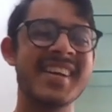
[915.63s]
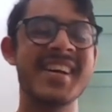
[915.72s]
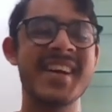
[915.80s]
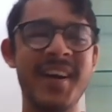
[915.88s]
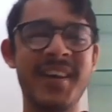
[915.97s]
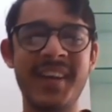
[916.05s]

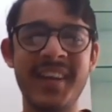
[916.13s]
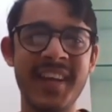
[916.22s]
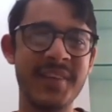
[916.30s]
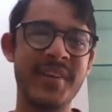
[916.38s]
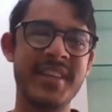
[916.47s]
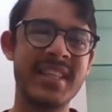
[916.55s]
Alright,
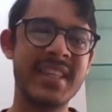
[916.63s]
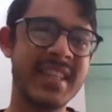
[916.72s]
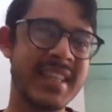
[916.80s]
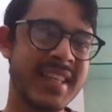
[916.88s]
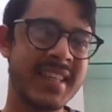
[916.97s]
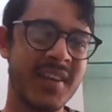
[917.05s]
anyways,
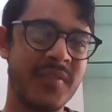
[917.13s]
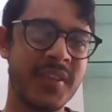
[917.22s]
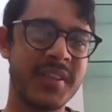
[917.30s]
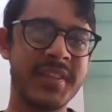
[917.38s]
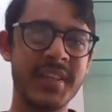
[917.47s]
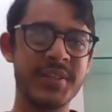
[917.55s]
this is it for
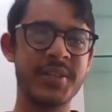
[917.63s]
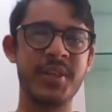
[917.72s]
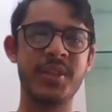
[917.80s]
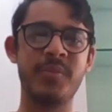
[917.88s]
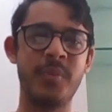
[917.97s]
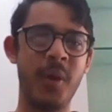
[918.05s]
the solution to
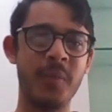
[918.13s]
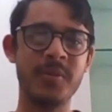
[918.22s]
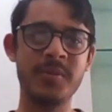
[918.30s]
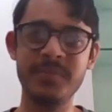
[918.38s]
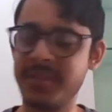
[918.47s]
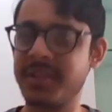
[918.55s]
the
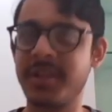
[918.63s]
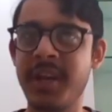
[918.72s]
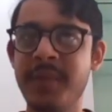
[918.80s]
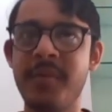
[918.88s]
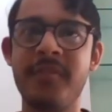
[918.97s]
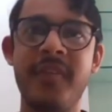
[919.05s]
problem
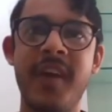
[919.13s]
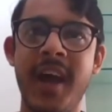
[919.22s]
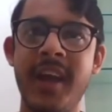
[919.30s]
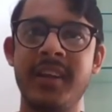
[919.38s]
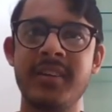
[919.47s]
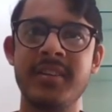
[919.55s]
stream of
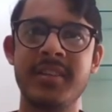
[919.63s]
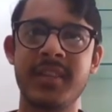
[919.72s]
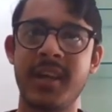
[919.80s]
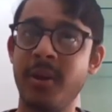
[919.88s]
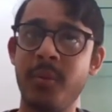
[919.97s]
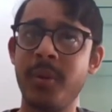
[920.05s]
characters.
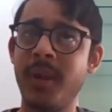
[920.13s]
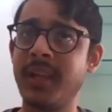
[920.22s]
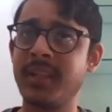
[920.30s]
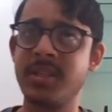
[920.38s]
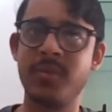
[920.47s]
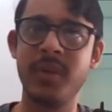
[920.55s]
I hope you liked
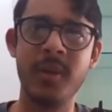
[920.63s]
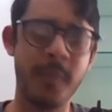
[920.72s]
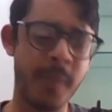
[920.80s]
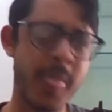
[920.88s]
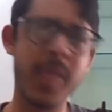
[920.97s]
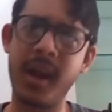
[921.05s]
this video,
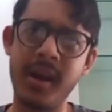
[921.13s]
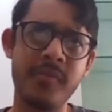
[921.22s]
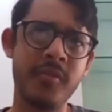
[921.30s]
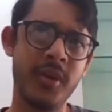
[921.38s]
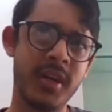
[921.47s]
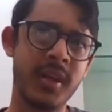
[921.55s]
and if
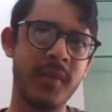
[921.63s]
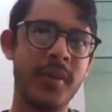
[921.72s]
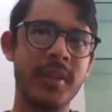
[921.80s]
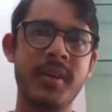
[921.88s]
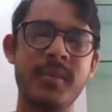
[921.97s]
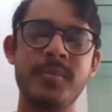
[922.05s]
you did, give it
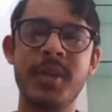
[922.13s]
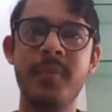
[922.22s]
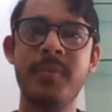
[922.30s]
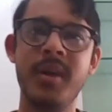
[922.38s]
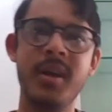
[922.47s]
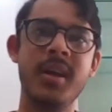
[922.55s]
a thumbs
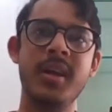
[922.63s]
up.